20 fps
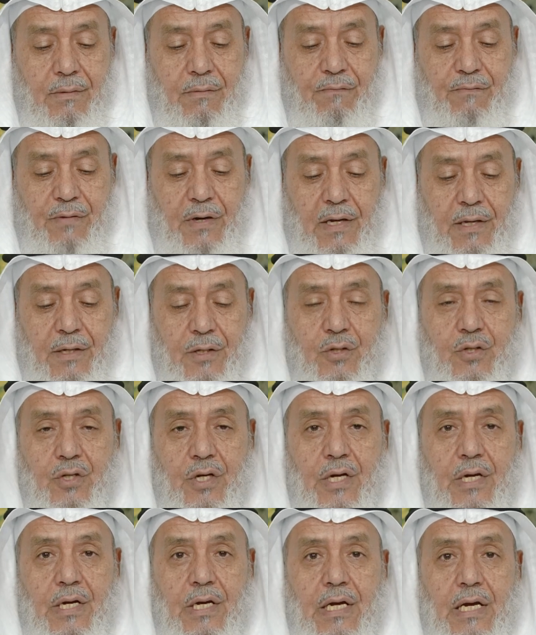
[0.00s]
village
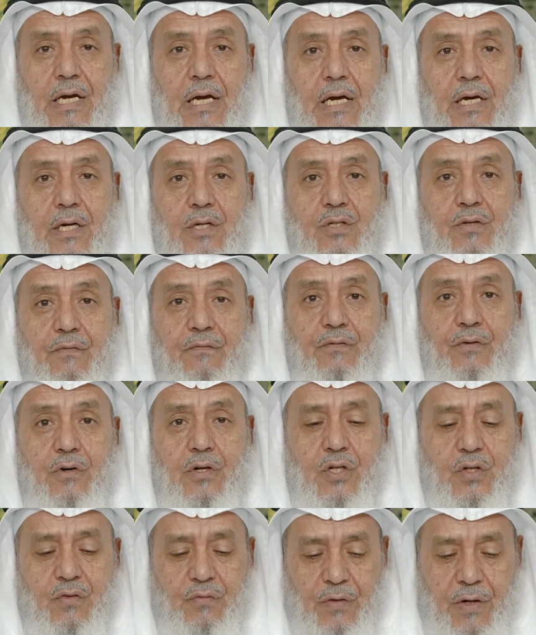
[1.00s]
is the
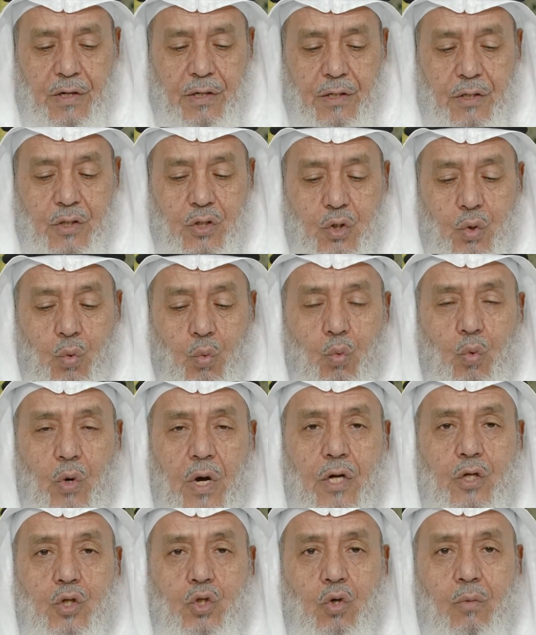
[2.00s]
first village
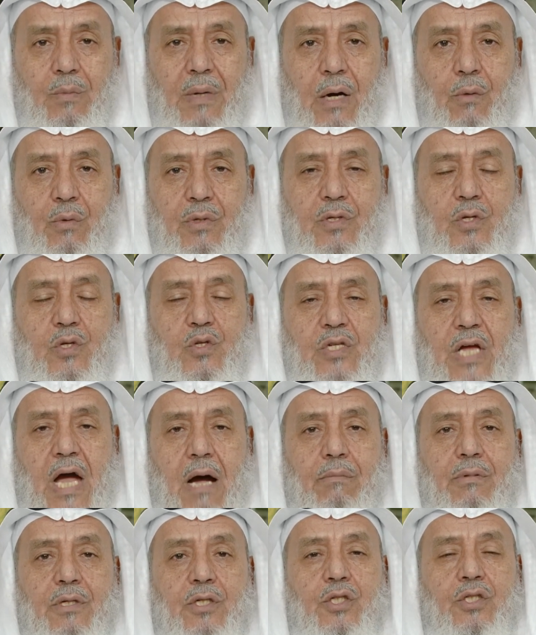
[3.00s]
where Jum'ah was
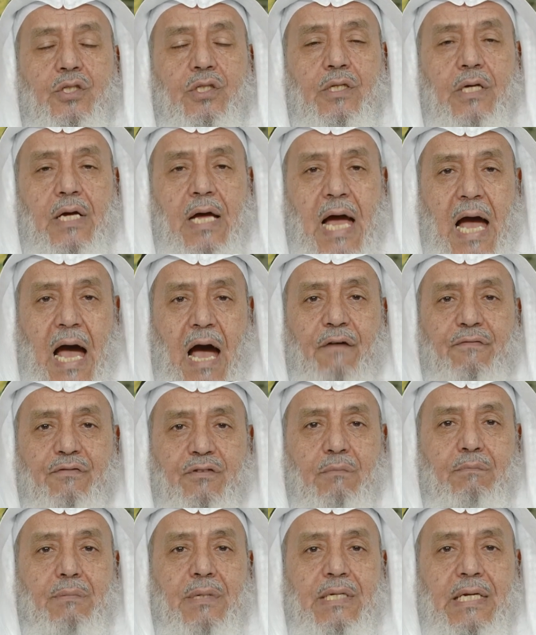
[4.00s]
established
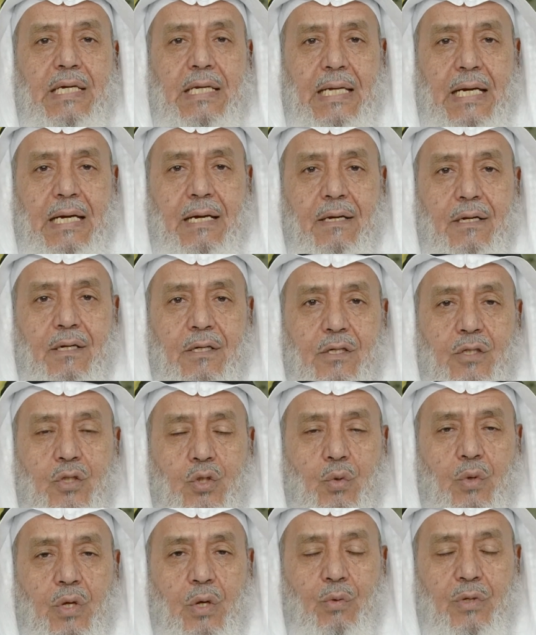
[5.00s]
after Medina.
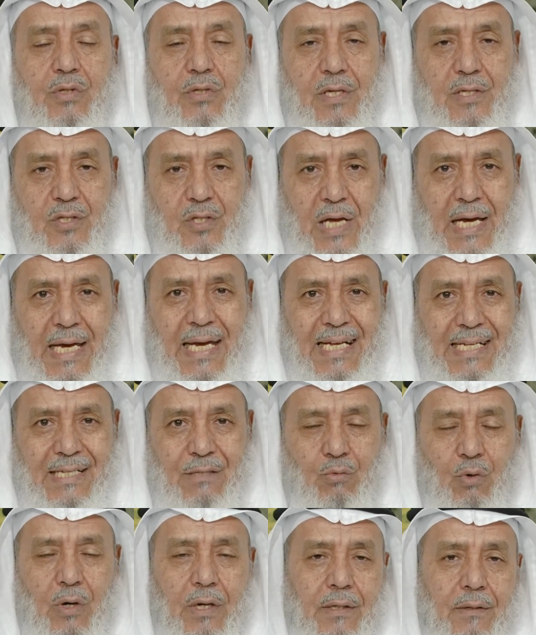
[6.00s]
So it was the second
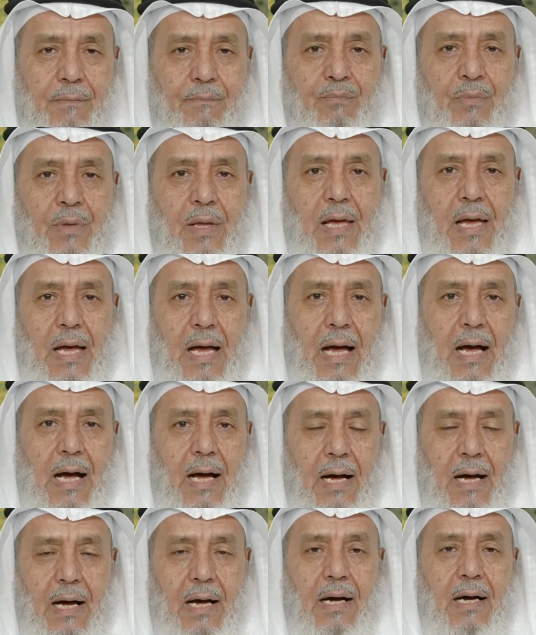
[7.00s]
one
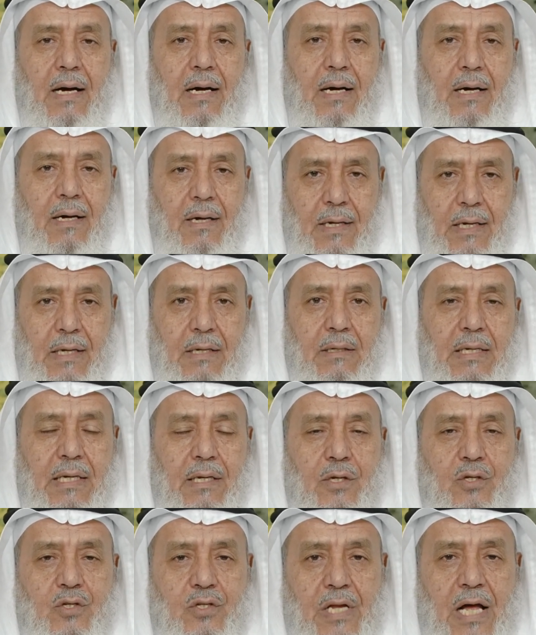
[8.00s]
in
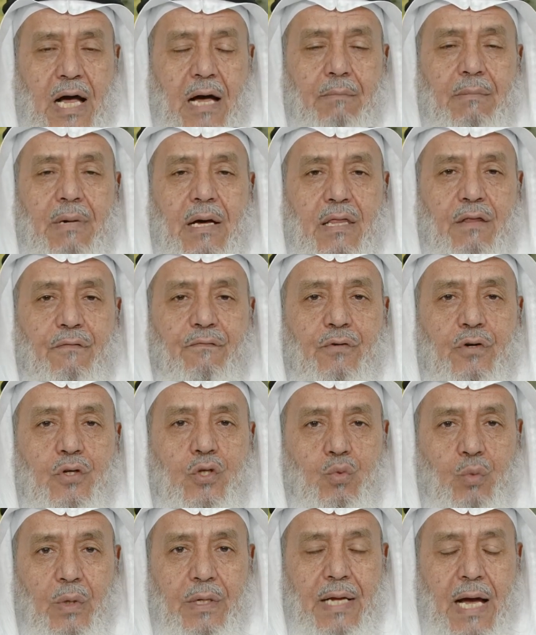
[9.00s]
Islam, and the
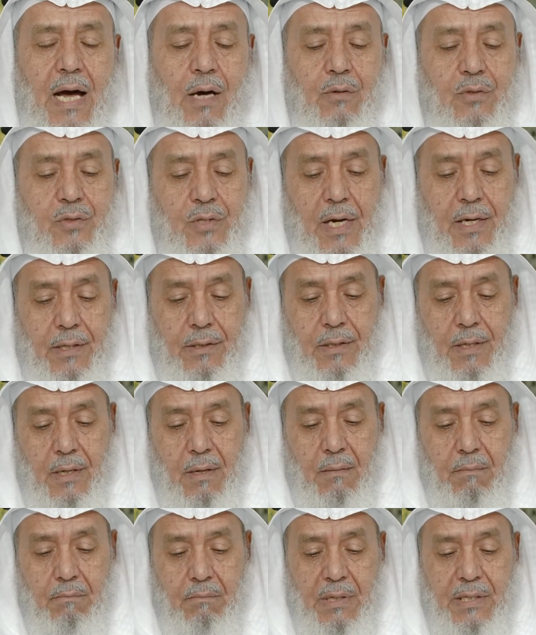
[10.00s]
first one outside
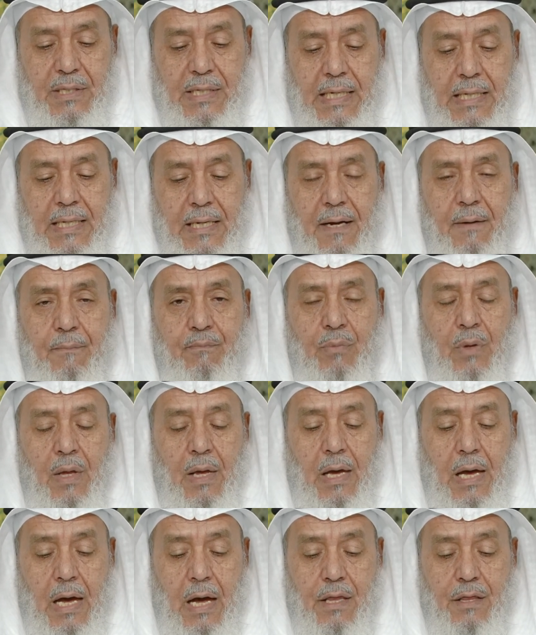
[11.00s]
Medina.
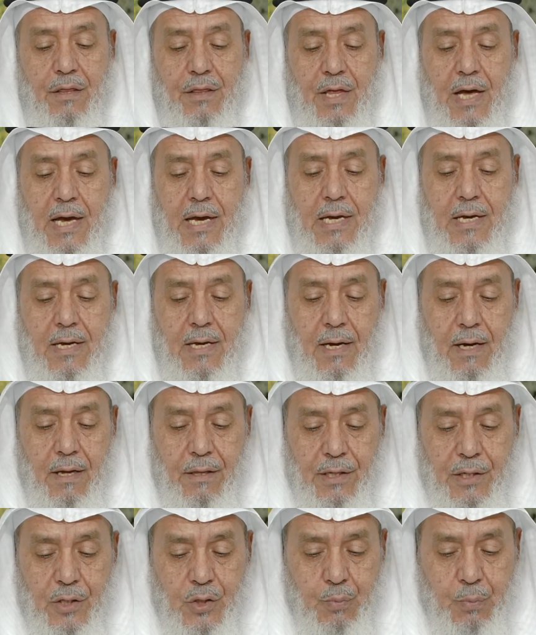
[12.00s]
And they
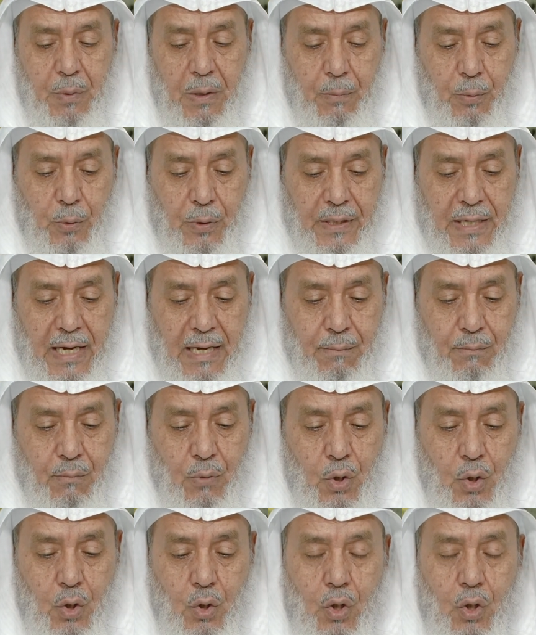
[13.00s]
these people came